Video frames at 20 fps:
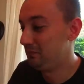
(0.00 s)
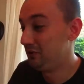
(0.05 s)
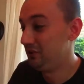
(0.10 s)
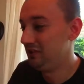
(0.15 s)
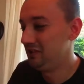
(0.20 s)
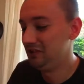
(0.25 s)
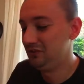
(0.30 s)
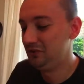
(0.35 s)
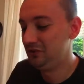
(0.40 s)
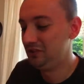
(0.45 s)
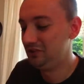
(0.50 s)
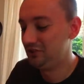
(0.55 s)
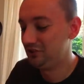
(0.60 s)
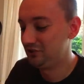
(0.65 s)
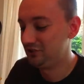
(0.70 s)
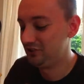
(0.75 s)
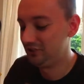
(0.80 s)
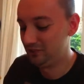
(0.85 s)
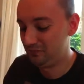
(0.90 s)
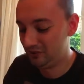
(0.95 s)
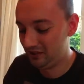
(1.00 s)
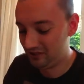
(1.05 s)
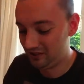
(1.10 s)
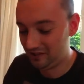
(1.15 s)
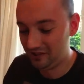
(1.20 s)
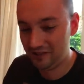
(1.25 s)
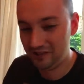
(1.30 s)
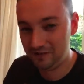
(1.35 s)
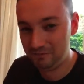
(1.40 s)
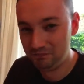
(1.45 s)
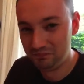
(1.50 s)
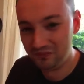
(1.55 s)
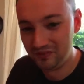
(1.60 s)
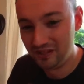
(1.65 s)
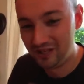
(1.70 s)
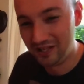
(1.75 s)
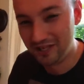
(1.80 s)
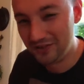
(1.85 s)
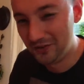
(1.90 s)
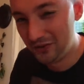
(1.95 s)
are putting into the dishes, but I
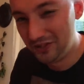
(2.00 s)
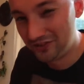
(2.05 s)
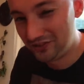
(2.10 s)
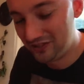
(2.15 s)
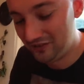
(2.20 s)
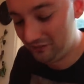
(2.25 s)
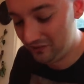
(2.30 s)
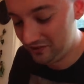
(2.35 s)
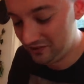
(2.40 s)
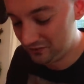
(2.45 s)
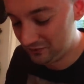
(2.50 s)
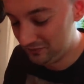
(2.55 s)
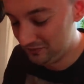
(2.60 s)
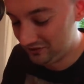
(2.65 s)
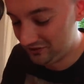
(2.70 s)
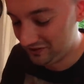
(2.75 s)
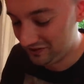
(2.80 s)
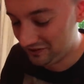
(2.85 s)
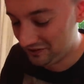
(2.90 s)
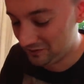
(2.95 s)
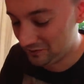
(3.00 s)
know that something is missing